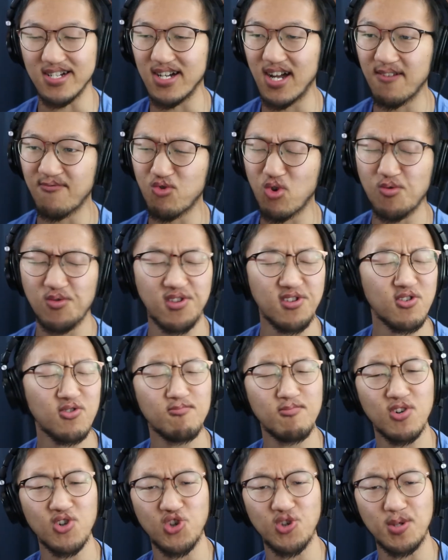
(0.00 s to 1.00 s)
I've grown so
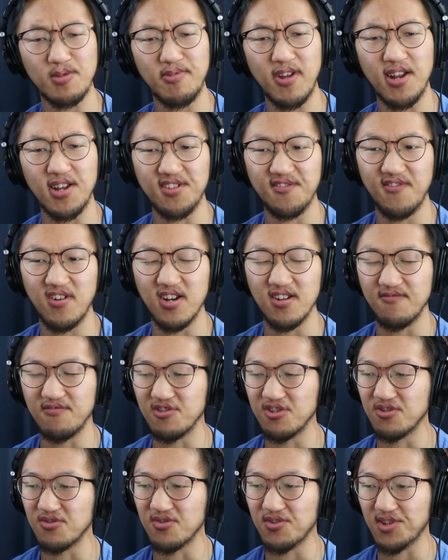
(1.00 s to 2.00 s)
much in the past 5
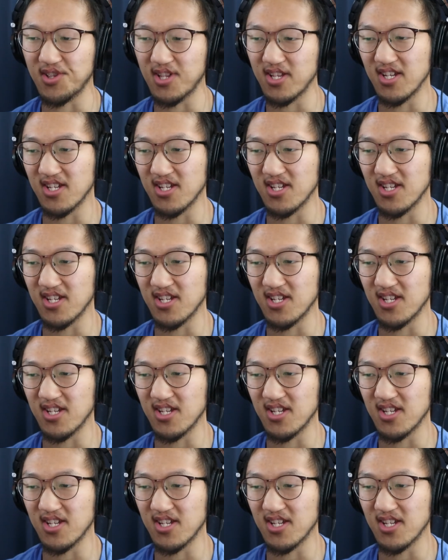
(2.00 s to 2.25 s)
years.